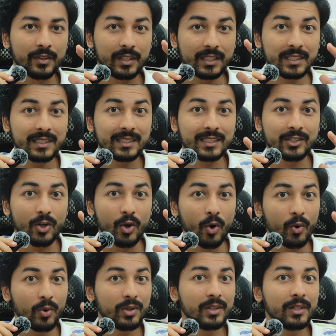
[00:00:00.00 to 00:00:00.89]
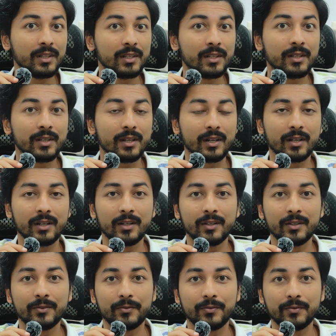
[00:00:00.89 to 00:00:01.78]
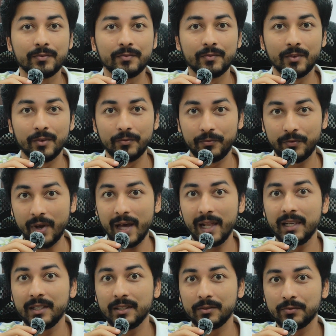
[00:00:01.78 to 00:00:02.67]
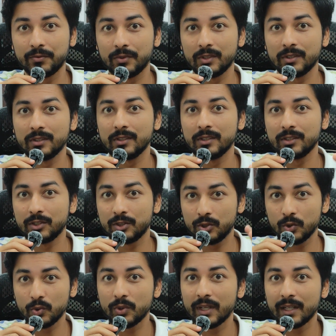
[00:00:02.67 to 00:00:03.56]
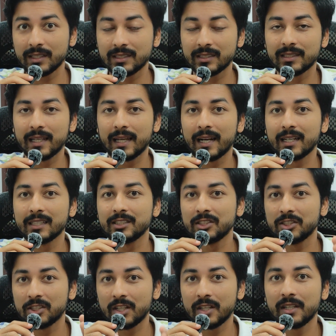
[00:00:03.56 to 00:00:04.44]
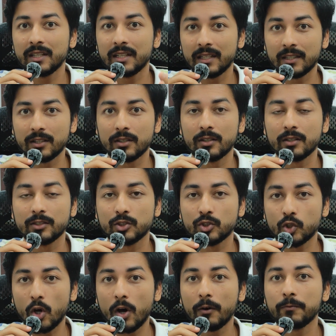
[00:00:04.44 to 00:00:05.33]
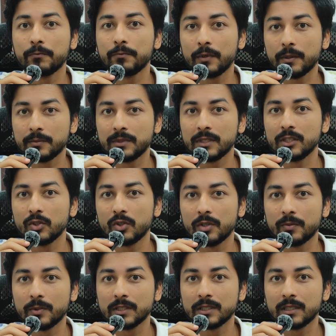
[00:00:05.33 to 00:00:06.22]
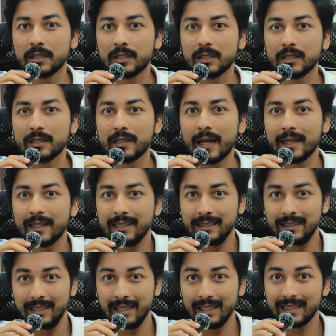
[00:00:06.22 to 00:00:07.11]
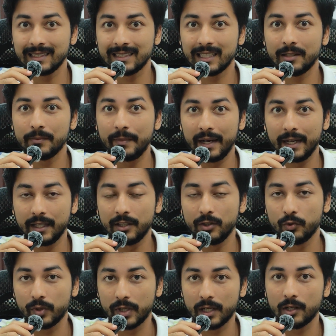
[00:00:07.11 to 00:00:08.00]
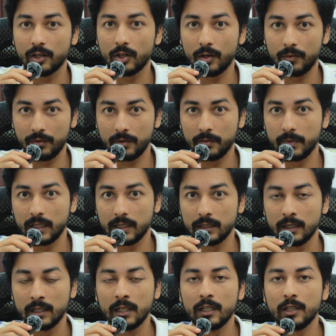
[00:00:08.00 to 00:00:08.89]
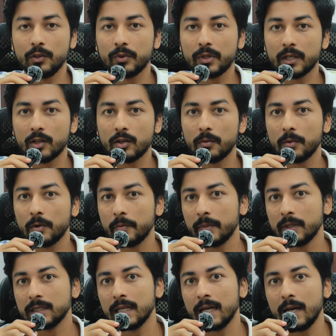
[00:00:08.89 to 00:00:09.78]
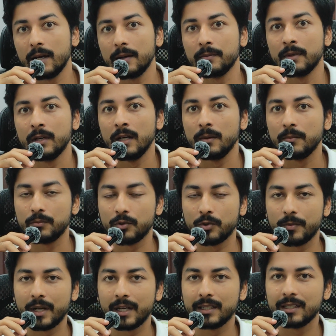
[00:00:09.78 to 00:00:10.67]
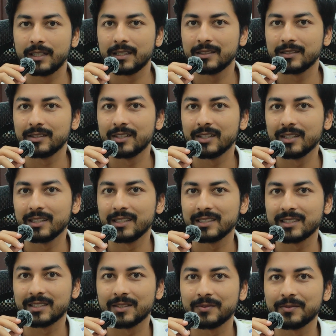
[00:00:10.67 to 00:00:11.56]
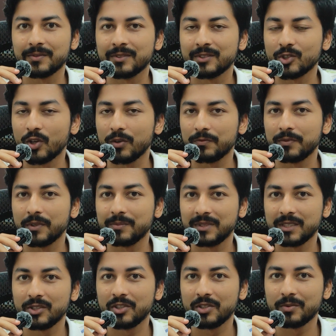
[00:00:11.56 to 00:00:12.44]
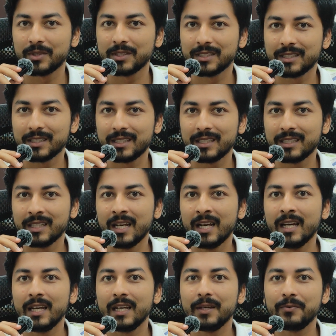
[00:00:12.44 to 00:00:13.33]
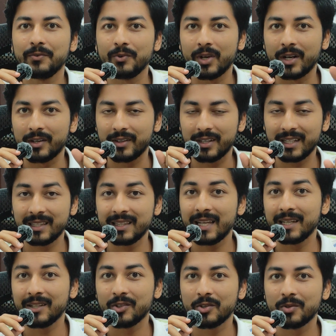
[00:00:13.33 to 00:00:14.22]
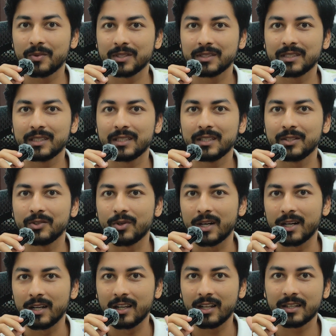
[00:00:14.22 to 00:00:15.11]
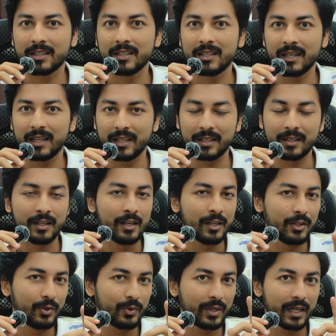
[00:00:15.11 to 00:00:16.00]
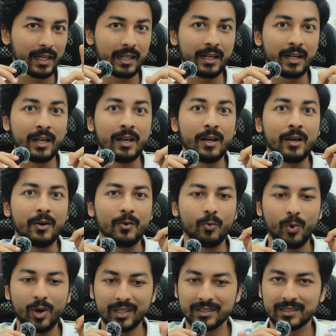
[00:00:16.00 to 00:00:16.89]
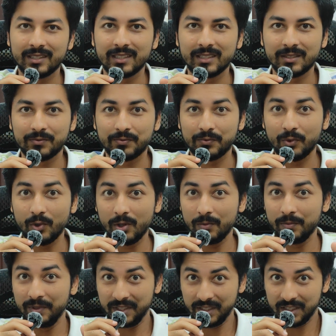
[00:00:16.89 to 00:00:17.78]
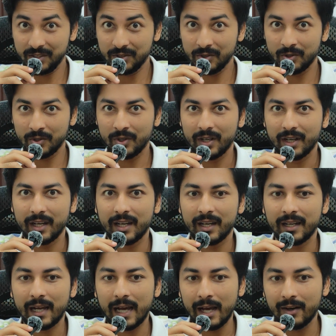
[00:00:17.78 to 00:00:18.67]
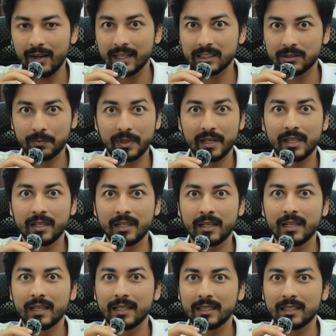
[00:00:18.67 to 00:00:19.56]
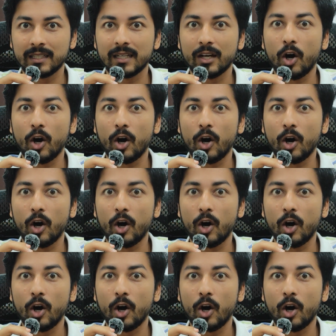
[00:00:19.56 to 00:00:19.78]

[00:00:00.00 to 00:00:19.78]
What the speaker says: This is only valid for the students that are studying in the top 50 university that is listed by UK government. UK government have provided the list of top 50 university. If you are in that university, you are lucky and you can watch this full video, and I'll explain it